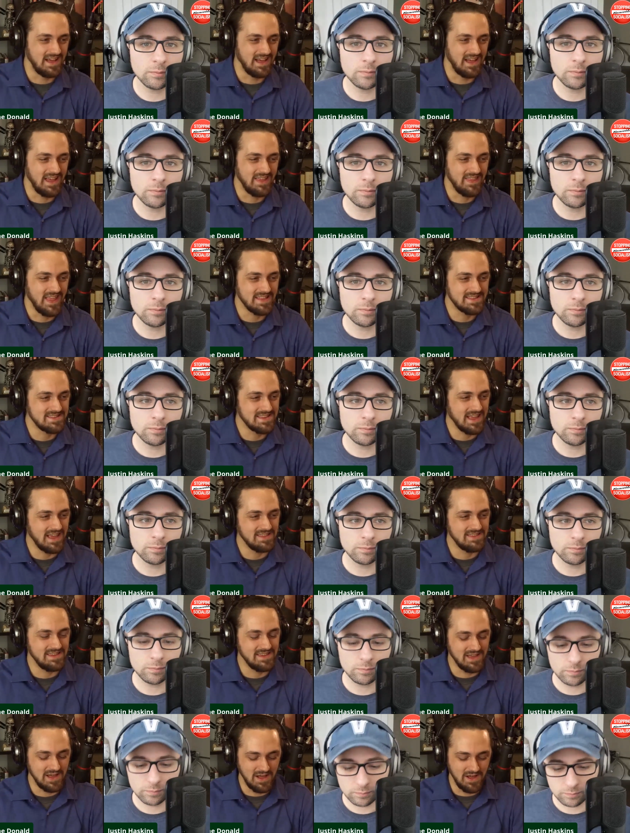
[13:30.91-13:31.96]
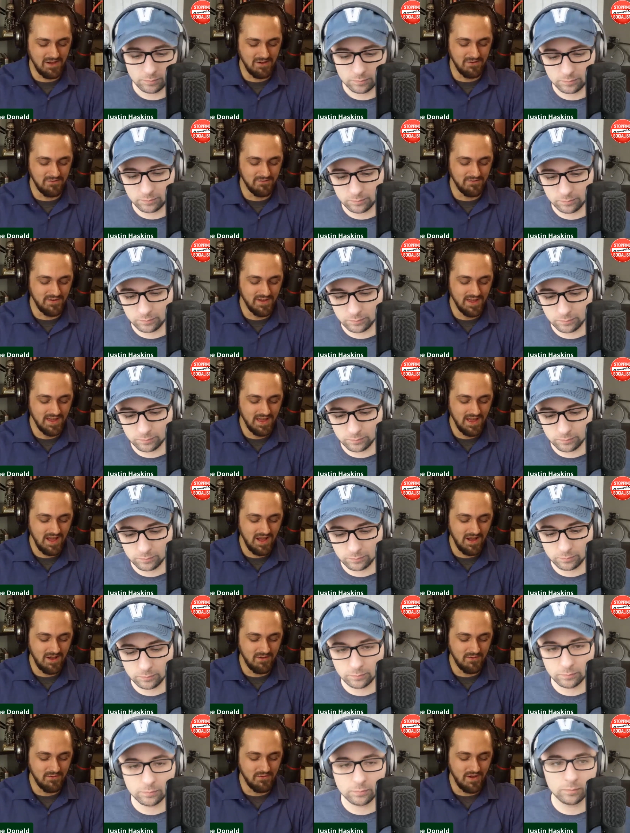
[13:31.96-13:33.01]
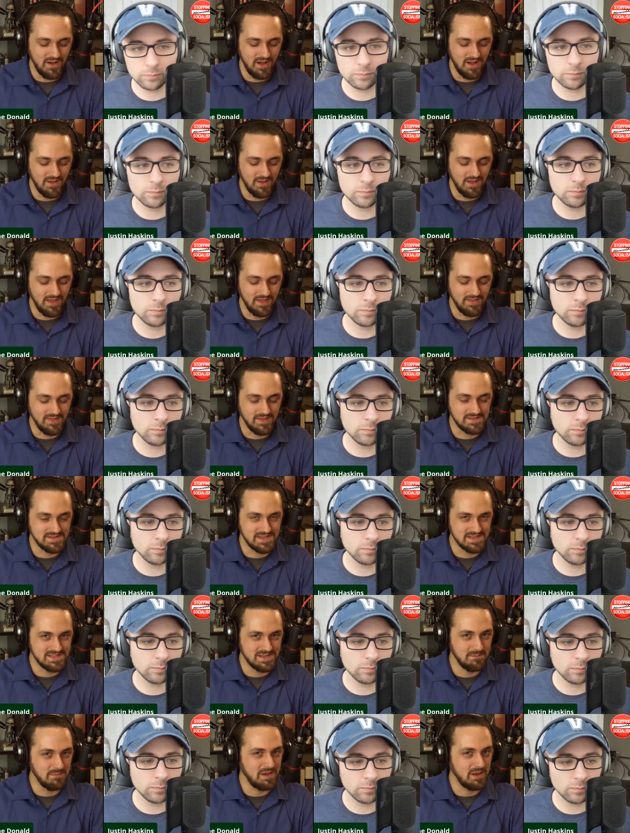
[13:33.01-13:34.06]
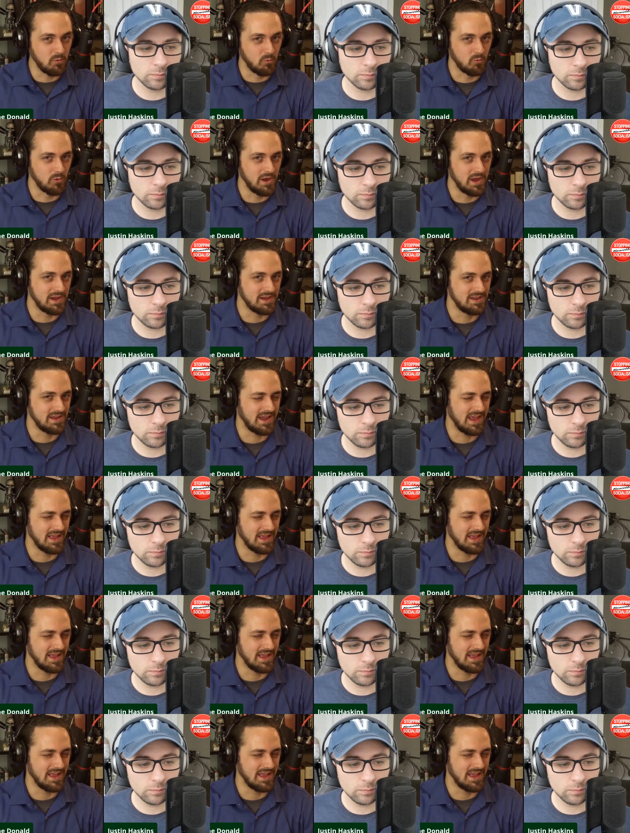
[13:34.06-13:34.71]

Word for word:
Speaker 1: uh, and that's the idea of of uh, the system being rigged